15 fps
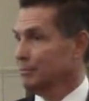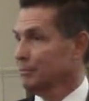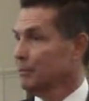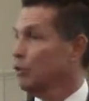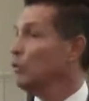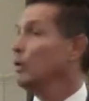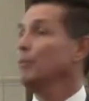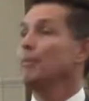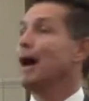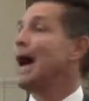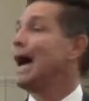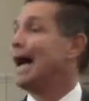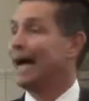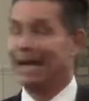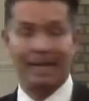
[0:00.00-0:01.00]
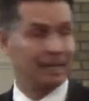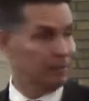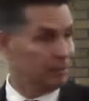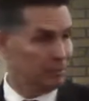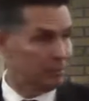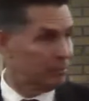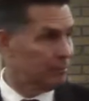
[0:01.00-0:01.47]
Who am I
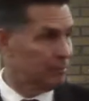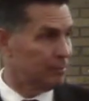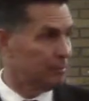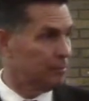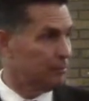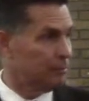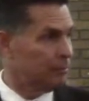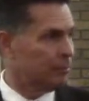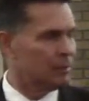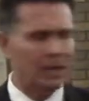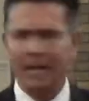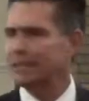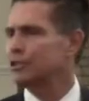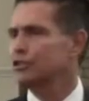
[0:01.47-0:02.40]
not to